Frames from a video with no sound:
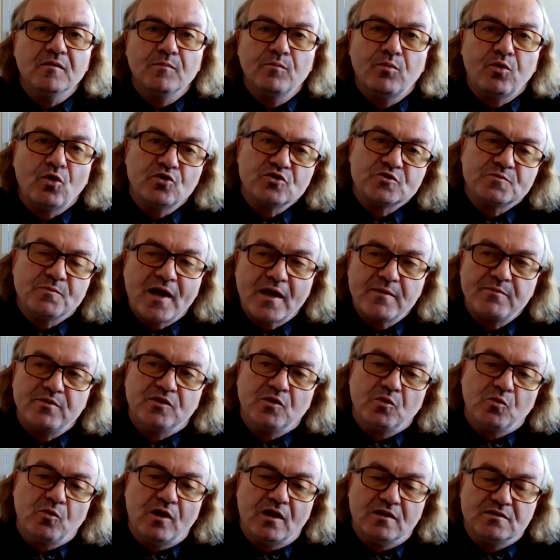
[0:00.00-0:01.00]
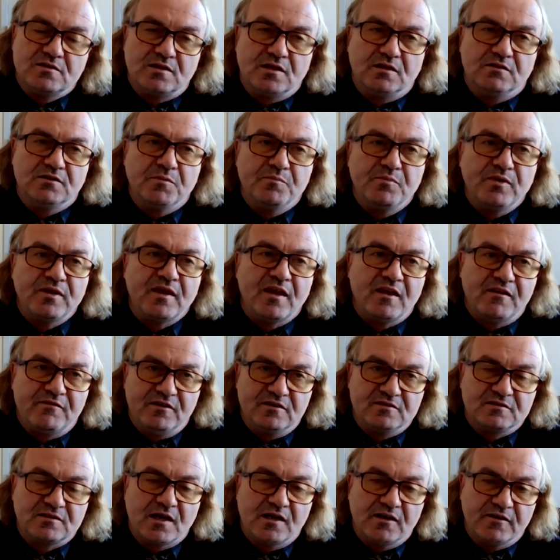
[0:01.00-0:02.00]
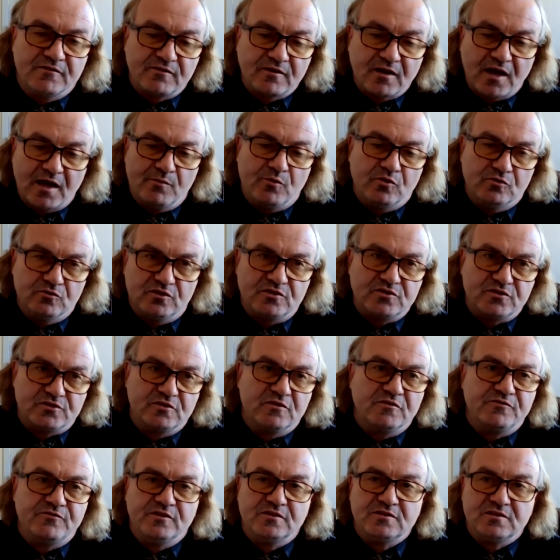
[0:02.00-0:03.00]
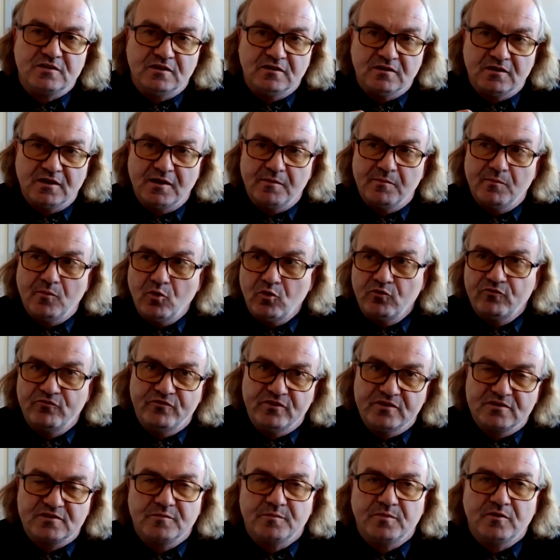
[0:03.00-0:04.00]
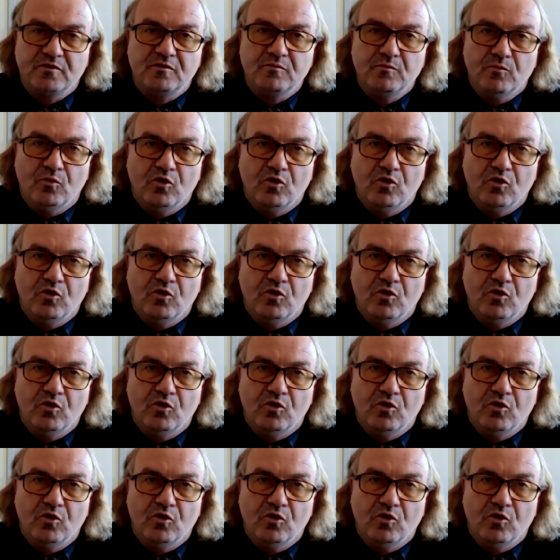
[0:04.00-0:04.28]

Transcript: Boys might be the ones that the behaviors kind of come on the surface and they're more visible,